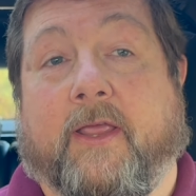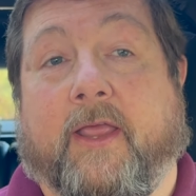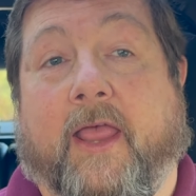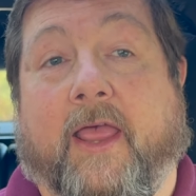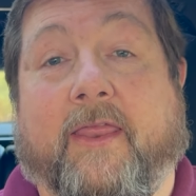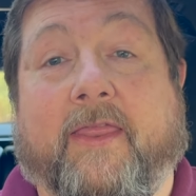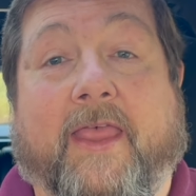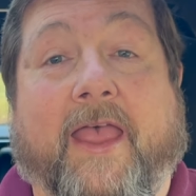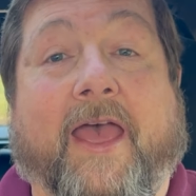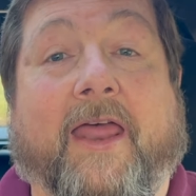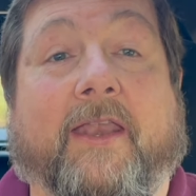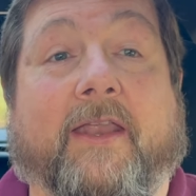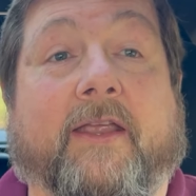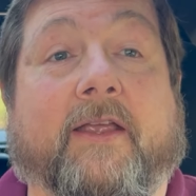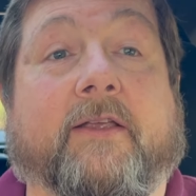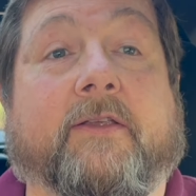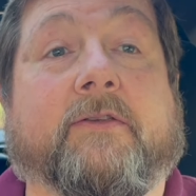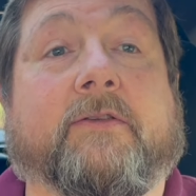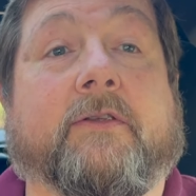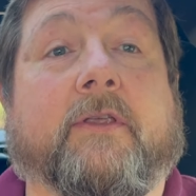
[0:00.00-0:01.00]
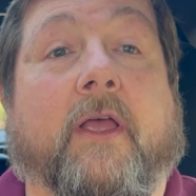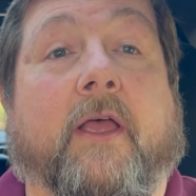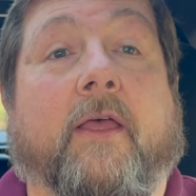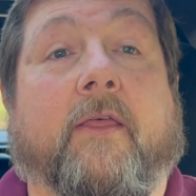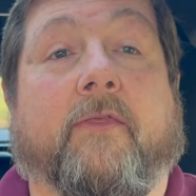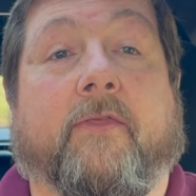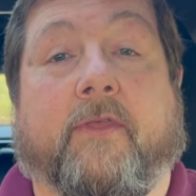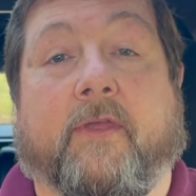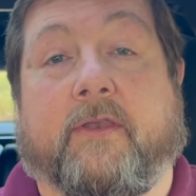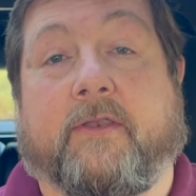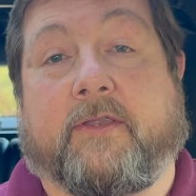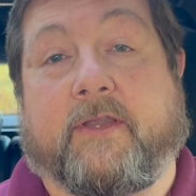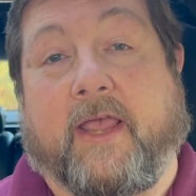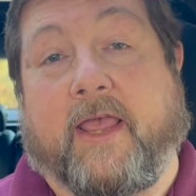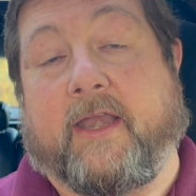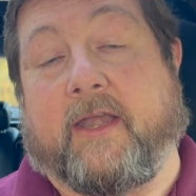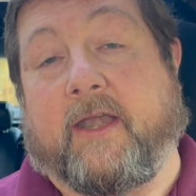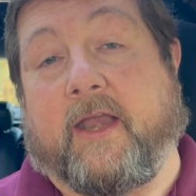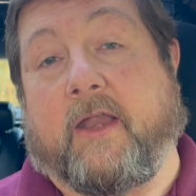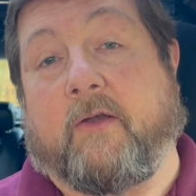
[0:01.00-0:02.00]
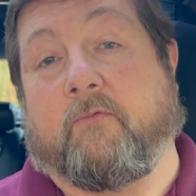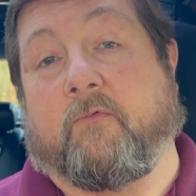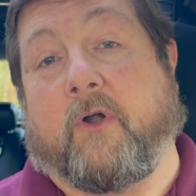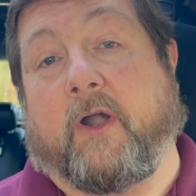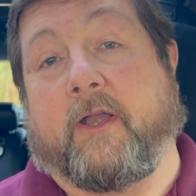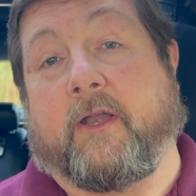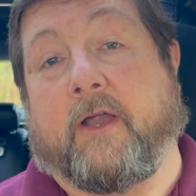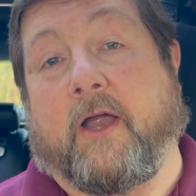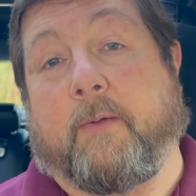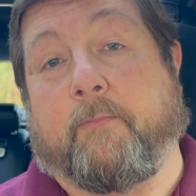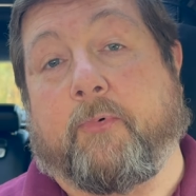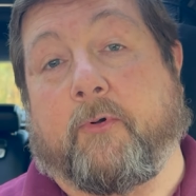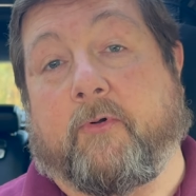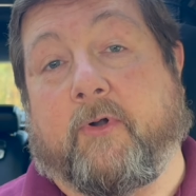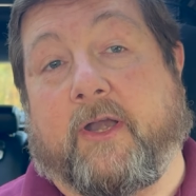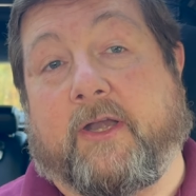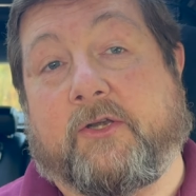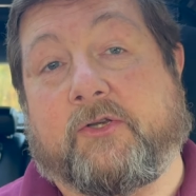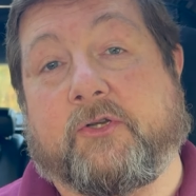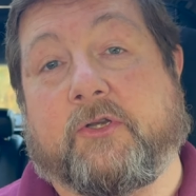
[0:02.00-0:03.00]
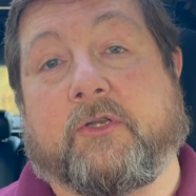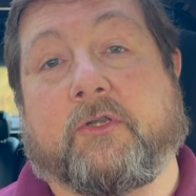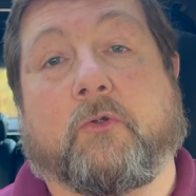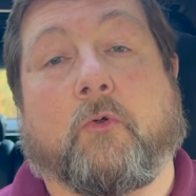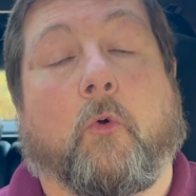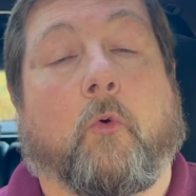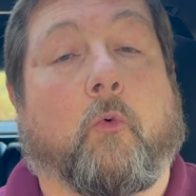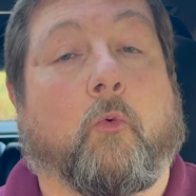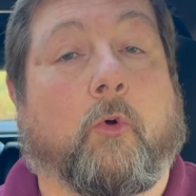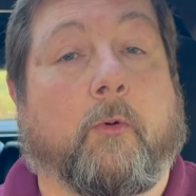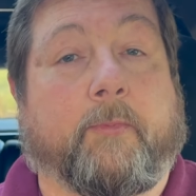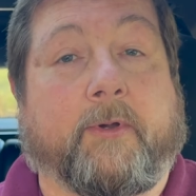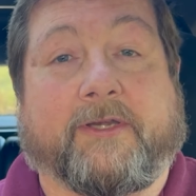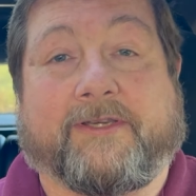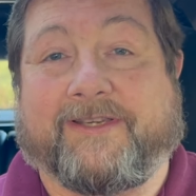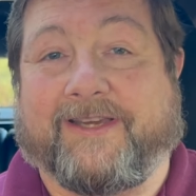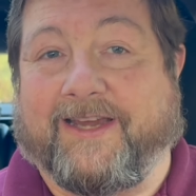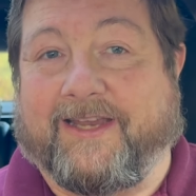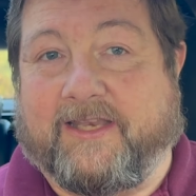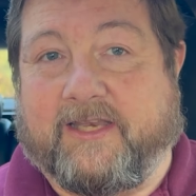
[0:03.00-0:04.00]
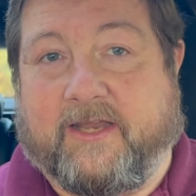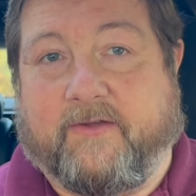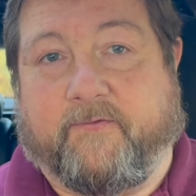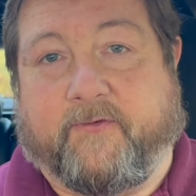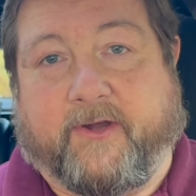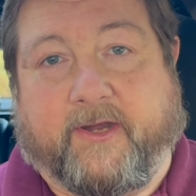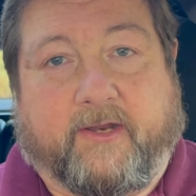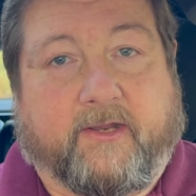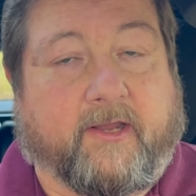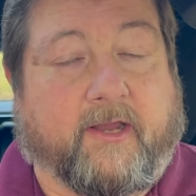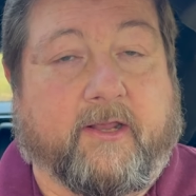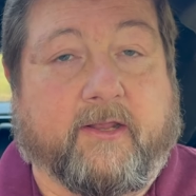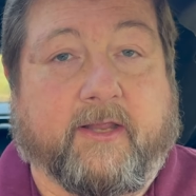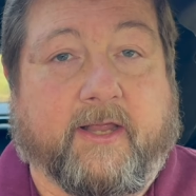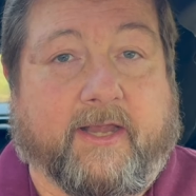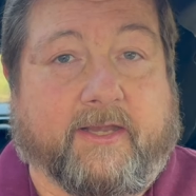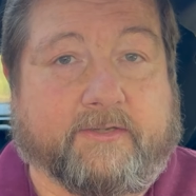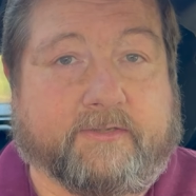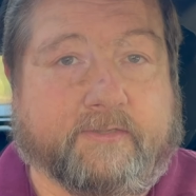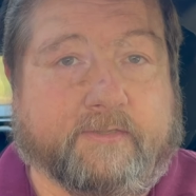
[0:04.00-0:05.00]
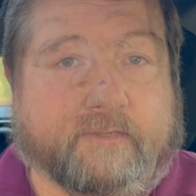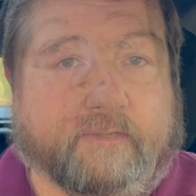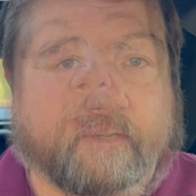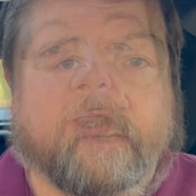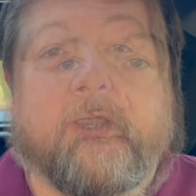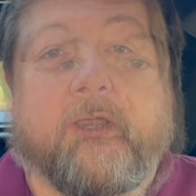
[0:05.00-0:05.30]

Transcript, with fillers: and that is the day to day running operations will be significantly less.